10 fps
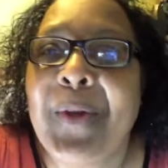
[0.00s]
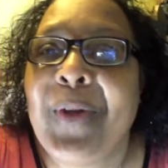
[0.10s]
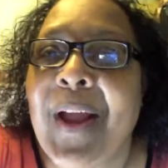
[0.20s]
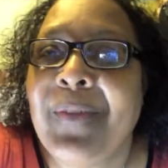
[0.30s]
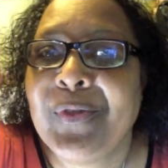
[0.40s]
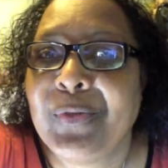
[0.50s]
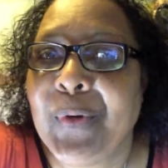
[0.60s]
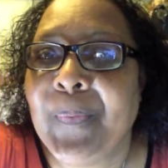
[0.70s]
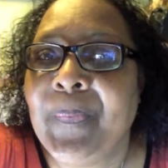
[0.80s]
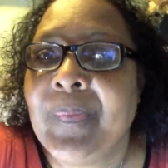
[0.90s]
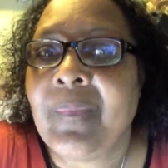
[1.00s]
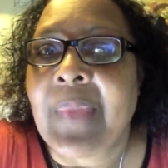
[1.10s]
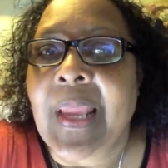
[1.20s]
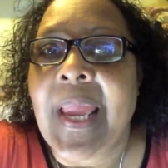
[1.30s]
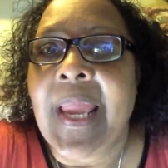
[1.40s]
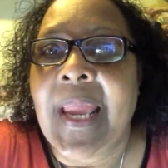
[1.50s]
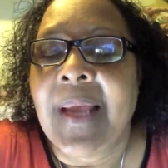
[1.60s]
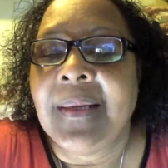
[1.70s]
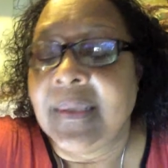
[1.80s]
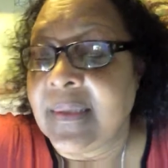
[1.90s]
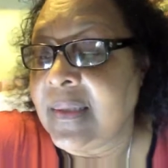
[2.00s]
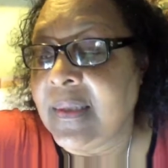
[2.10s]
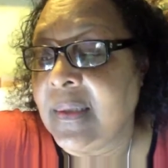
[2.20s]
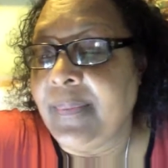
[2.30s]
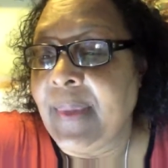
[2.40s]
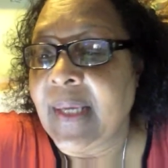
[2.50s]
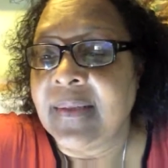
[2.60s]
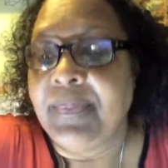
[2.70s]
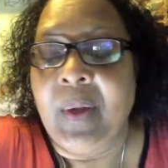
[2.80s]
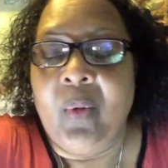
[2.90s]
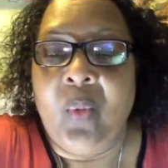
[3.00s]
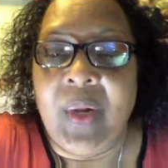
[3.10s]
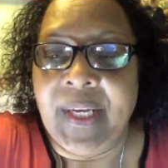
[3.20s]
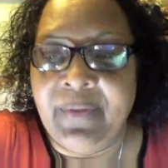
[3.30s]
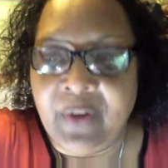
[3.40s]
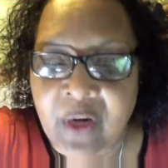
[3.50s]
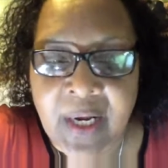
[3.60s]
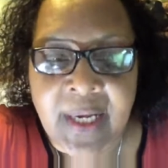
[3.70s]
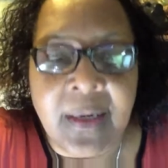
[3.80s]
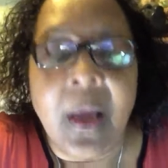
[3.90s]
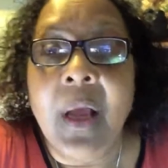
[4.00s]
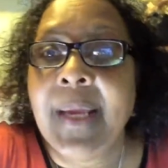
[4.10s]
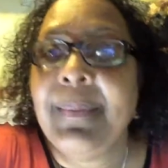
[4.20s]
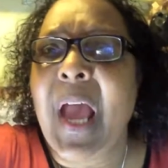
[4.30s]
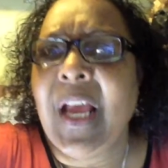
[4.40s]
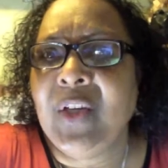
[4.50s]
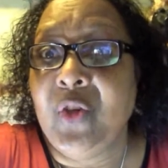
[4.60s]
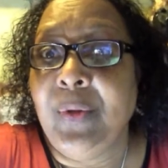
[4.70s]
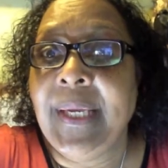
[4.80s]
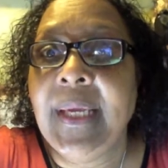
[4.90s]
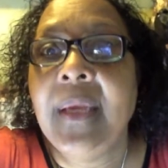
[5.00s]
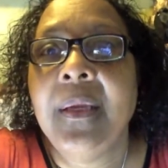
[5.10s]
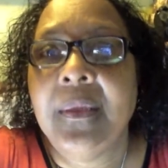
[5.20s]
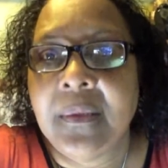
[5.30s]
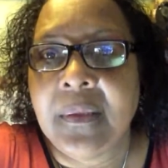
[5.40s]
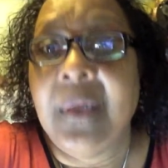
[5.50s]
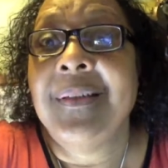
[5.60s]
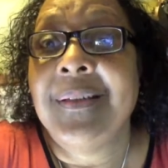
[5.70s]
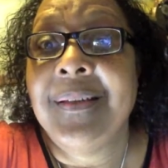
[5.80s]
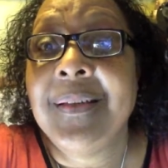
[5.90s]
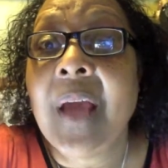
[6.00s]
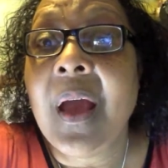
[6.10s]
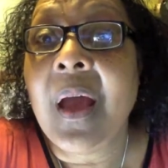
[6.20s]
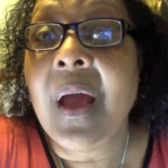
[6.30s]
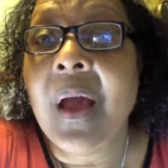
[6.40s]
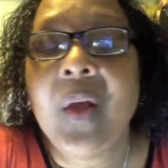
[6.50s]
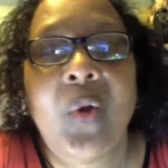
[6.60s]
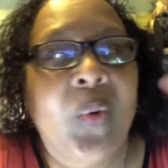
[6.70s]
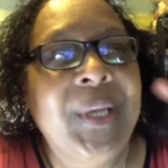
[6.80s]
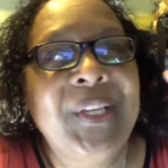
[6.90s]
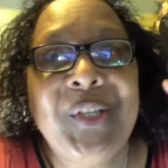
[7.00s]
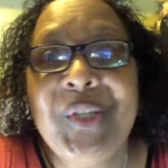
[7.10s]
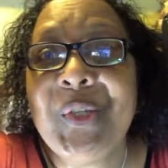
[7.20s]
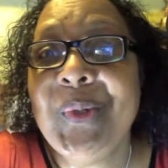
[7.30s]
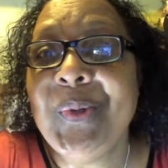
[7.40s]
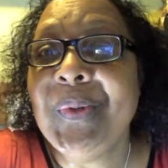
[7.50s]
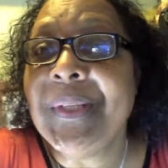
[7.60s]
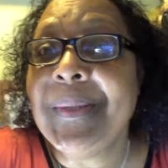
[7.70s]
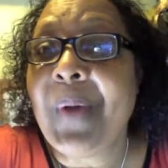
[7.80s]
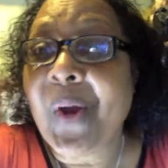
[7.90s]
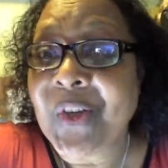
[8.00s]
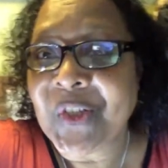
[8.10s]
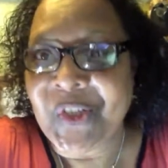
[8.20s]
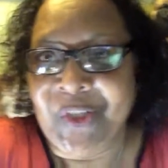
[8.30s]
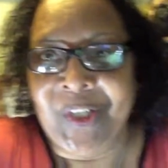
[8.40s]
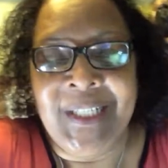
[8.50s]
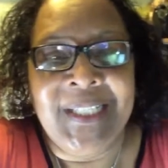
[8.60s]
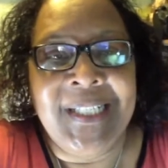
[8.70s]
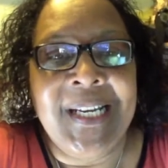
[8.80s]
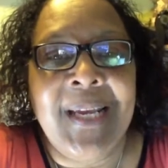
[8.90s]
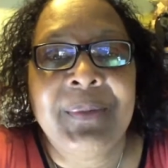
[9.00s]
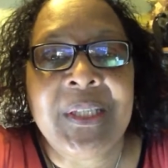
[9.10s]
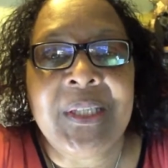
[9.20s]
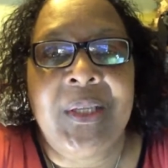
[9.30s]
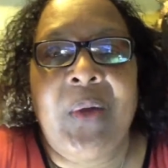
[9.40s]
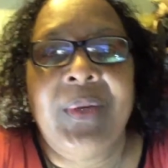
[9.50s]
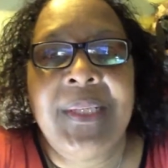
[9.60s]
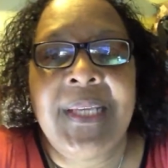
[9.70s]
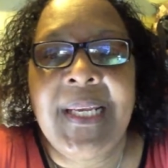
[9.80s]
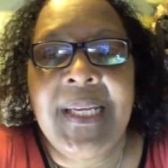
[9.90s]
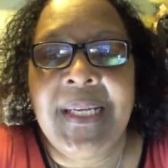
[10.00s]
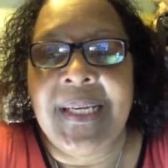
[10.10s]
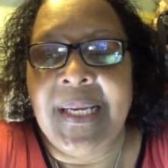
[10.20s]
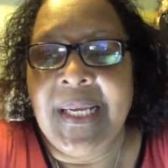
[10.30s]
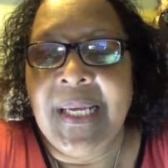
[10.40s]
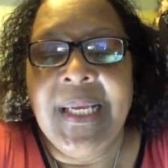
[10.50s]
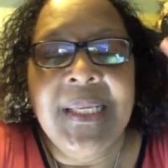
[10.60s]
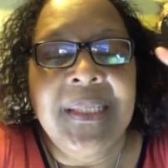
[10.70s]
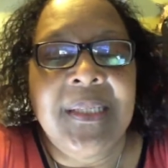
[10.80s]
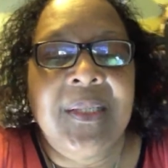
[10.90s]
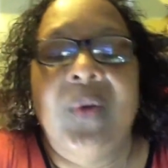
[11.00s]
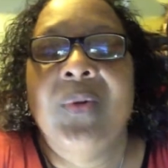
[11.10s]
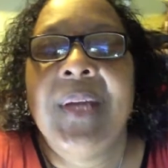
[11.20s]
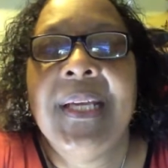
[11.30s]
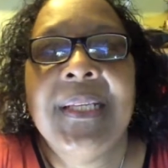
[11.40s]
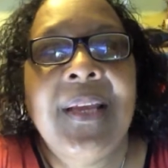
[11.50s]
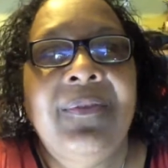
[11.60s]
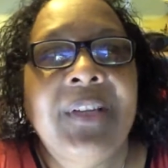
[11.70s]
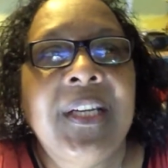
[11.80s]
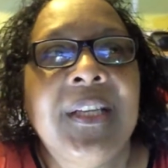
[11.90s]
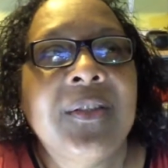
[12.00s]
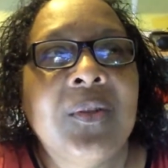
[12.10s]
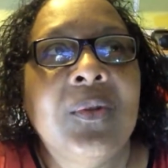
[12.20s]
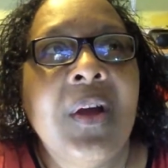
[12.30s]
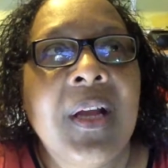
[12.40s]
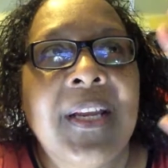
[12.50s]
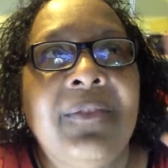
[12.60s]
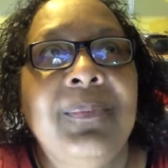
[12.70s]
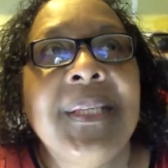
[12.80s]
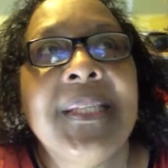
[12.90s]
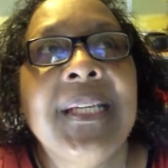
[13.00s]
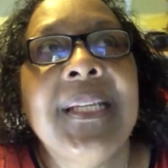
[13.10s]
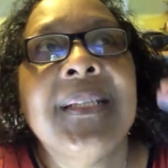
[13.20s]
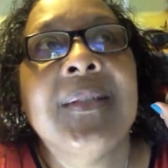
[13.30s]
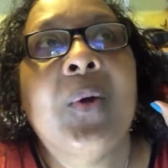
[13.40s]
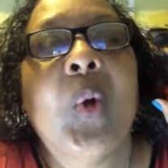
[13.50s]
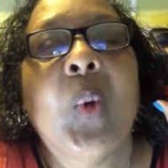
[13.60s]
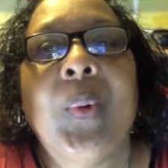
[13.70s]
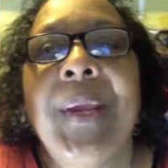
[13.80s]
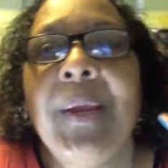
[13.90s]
craft room and it's still a mess, but whatever. And I'm actually da da da da going to do some art journaling today. I'm so excited so nice. I haven't done it so long and I've missed it, so hooray,